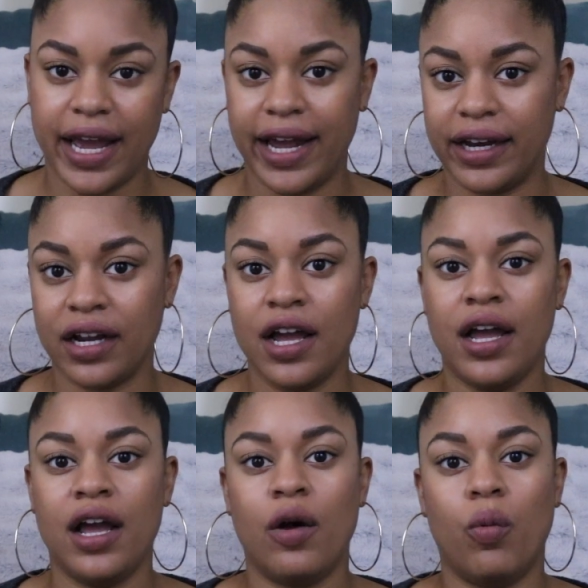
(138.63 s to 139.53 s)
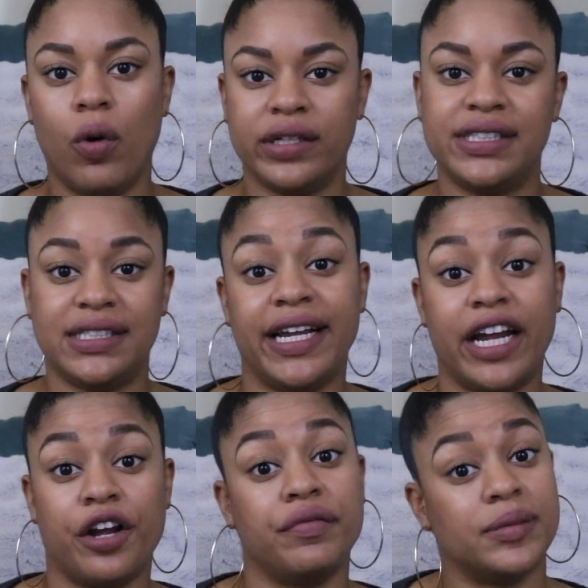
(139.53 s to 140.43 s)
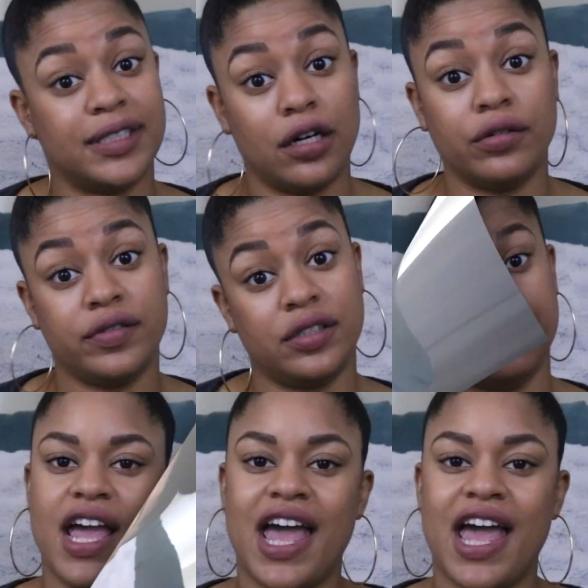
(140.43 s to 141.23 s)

and wants to take care of themselves.